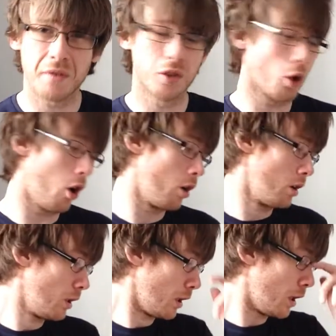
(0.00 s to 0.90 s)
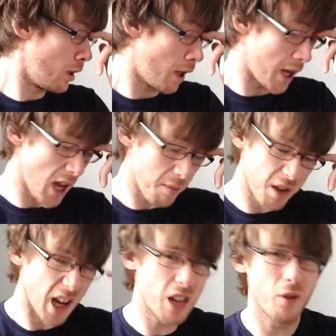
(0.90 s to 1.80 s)
I've got. I am
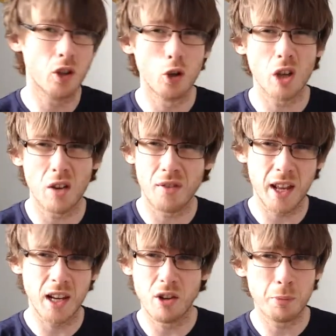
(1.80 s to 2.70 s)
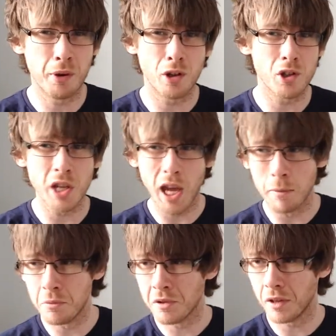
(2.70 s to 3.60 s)
kind of on the lookout for any Reproduction
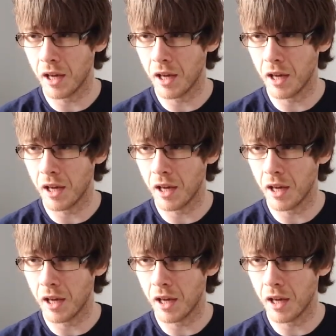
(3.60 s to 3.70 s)
games.